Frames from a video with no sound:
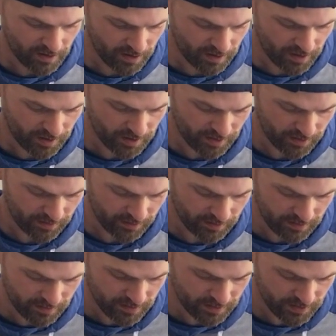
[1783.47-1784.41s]

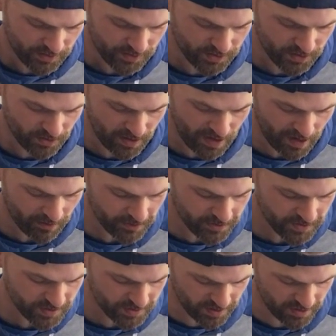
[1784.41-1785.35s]
So now
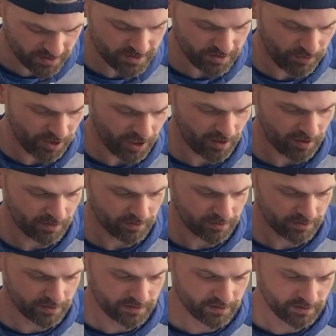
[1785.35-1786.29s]
it's just
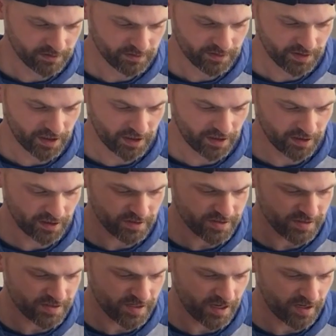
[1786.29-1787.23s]
about getting
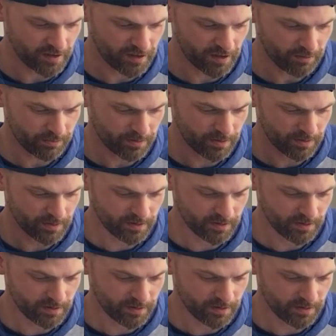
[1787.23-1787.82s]
it set up,